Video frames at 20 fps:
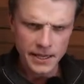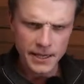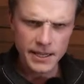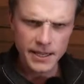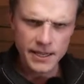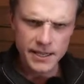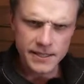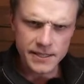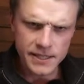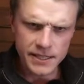
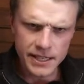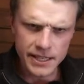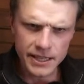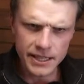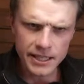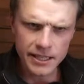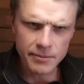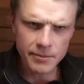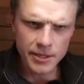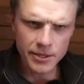see a little
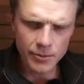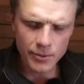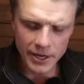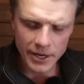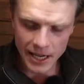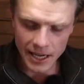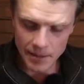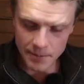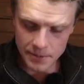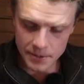bit of what
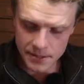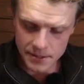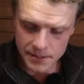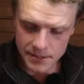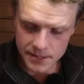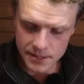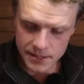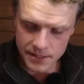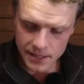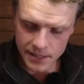happens
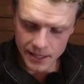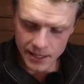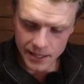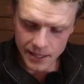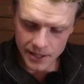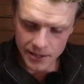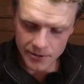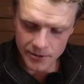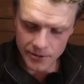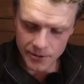and kind
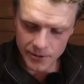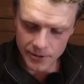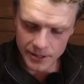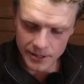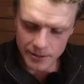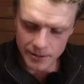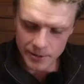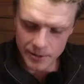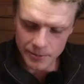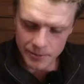of go a little
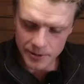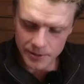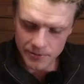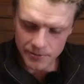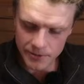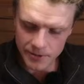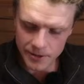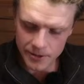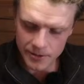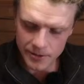bit with the
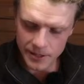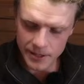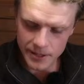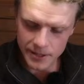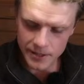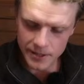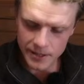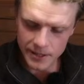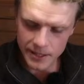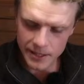flow
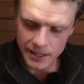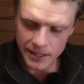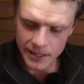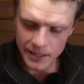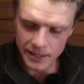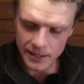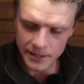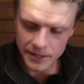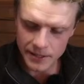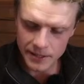here,
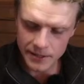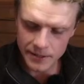and